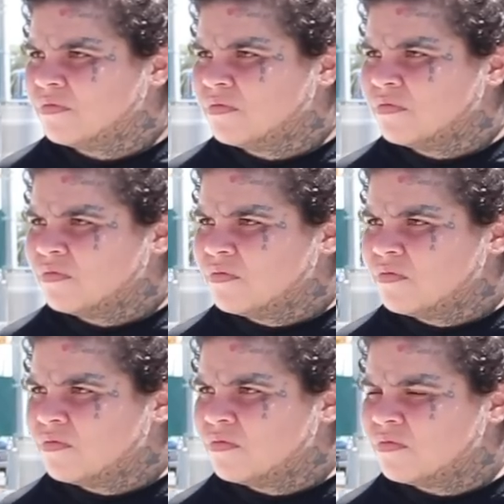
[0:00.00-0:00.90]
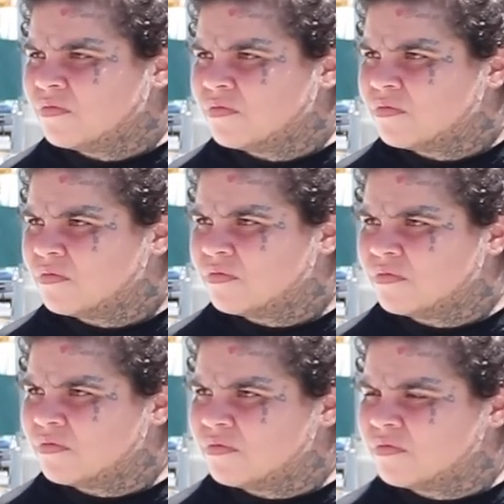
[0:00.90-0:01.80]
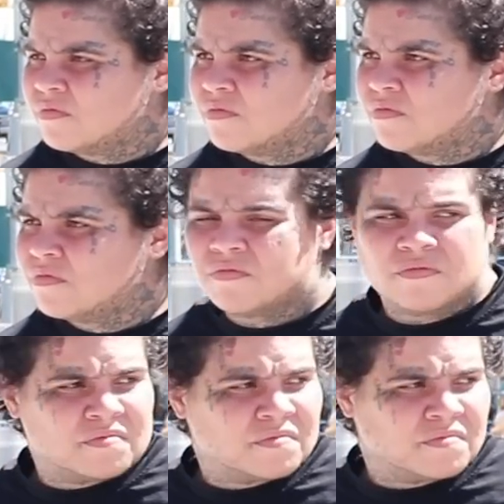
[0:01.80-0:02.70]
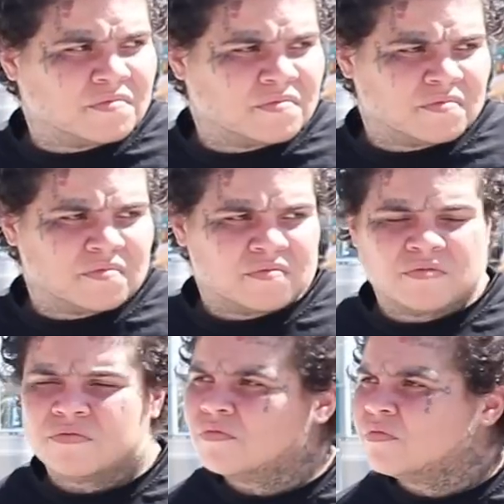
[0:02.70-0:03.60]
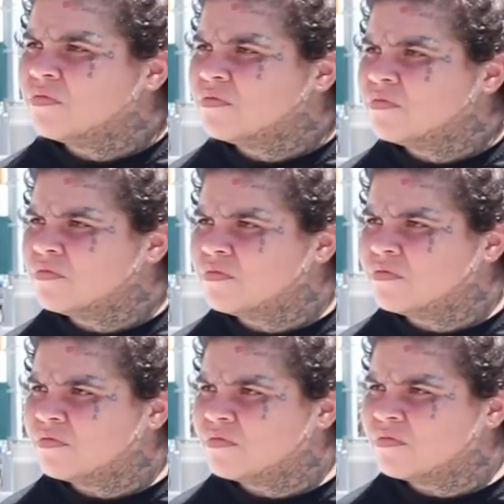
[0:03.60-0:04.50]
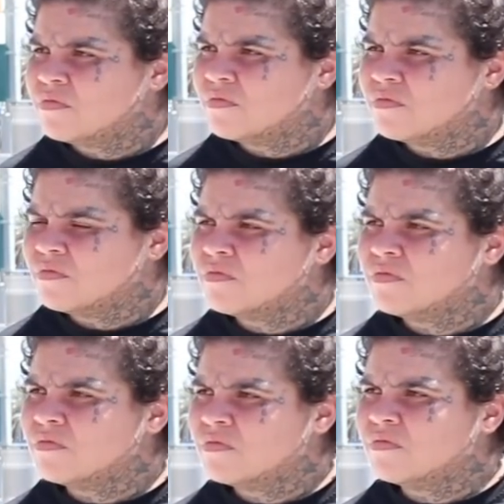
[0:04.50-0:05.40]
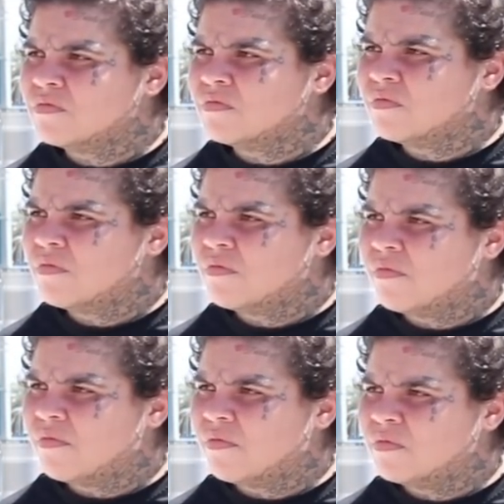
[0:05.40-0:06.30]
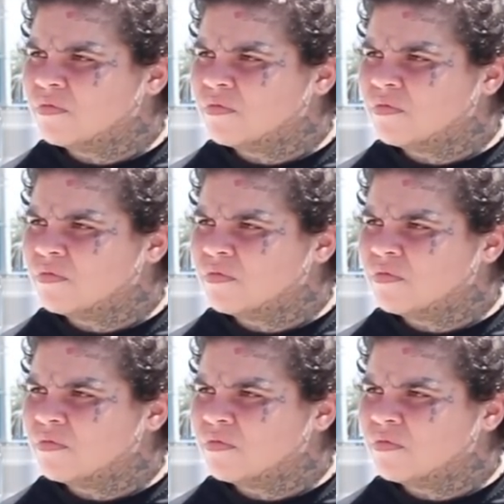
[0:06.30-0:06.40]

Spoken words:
No words are spoken by the person on screen.